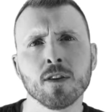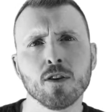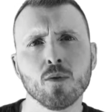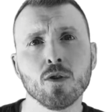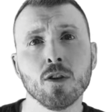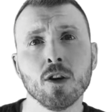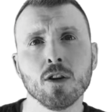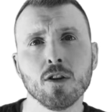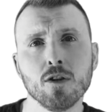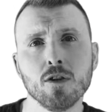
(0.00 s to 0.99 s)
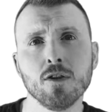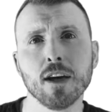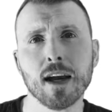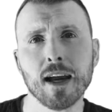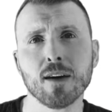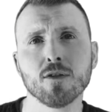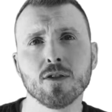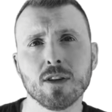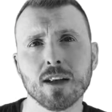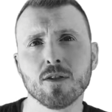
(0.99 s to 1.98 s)
You will learn how to
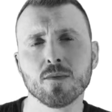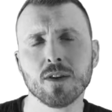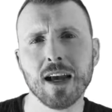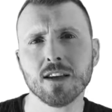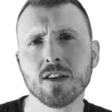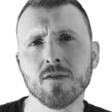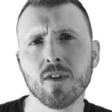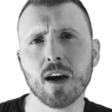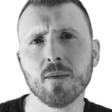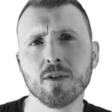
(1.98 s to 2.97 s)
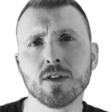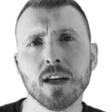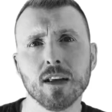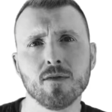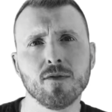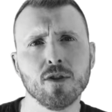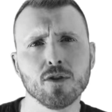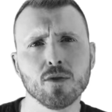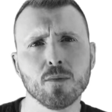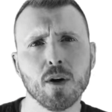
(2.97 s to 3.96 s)
set up test environments in
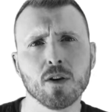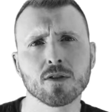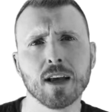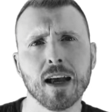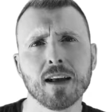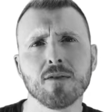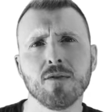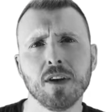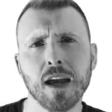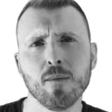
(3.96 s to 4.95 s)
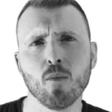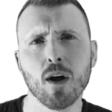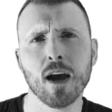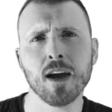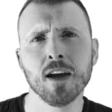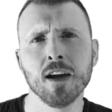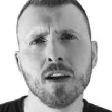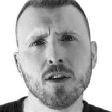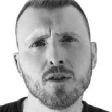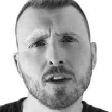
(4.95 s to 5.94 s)
VirtualBox and VMware
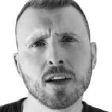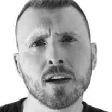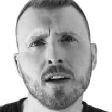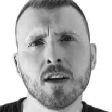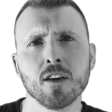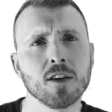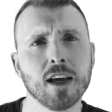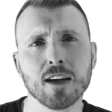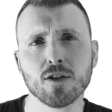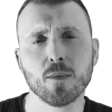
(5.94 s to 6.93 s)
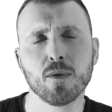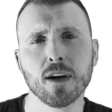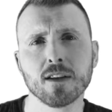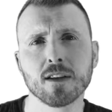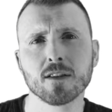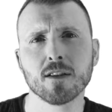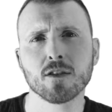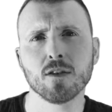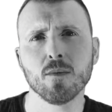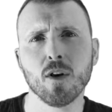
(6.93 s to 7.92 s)
using the guest operating
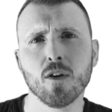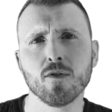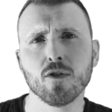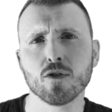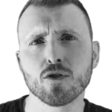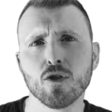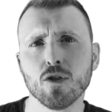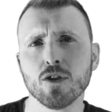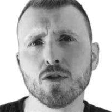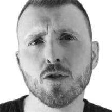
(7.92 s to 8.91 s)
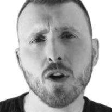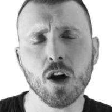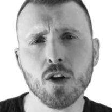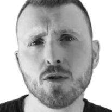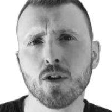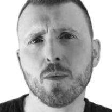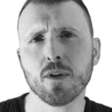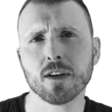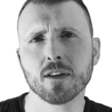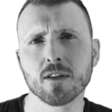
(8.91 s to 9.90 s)
system of your choice or host
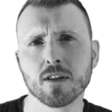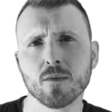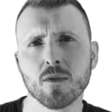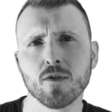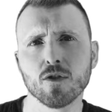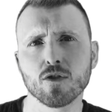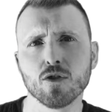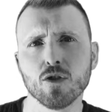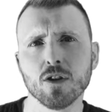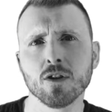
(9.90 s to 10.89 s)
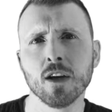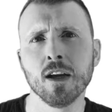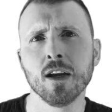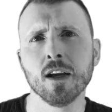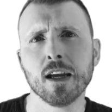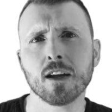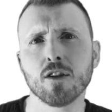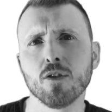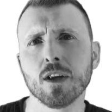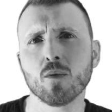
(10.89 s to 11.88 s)
operating system of your choice,
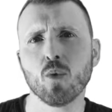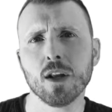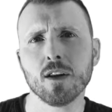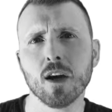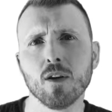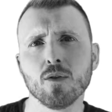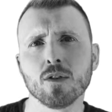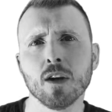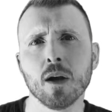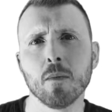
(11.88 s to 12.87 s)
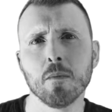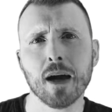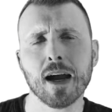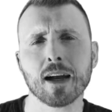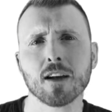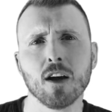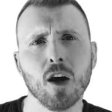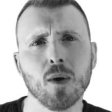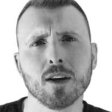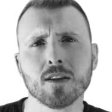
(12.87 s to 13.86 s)
including Windows, Mac,
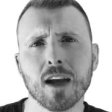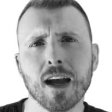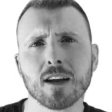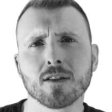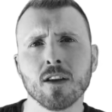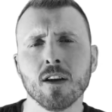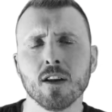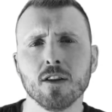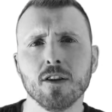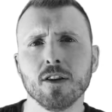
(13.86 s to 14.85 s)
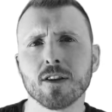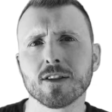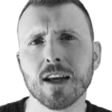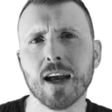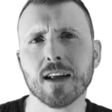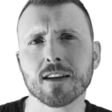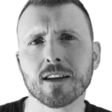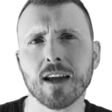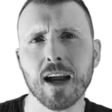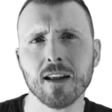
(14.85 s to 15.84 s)
OS X, Linux, and
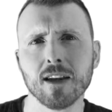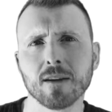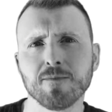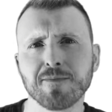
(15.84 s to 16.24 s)
Kali.